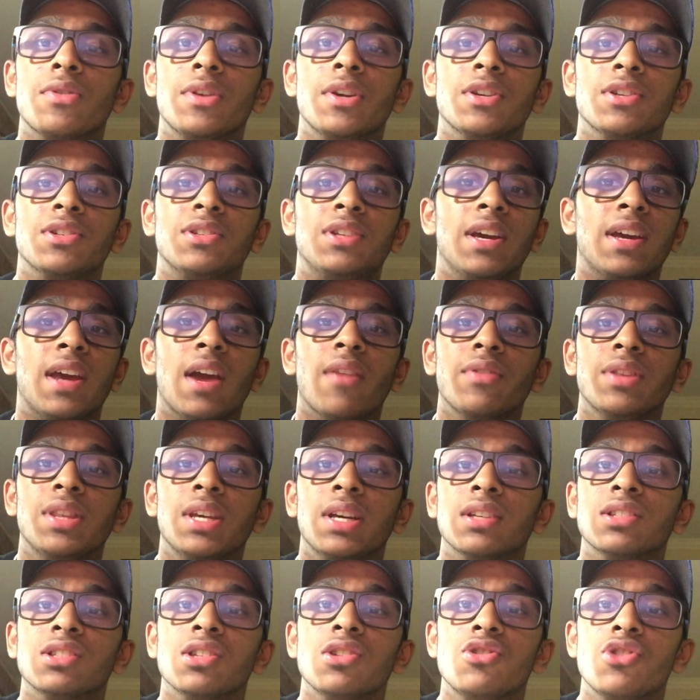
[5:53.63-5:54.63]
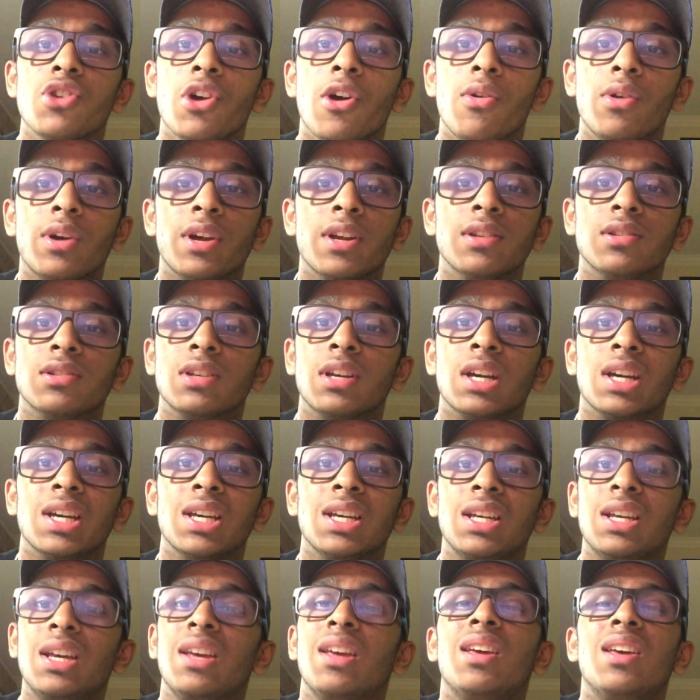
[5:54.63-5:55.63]
They just take everything as a joke, and it's like,
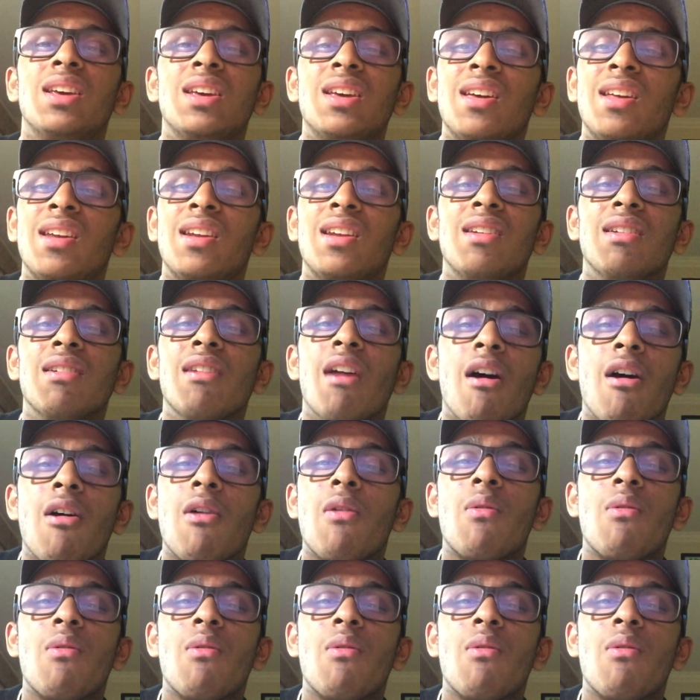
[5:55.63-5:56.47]
no.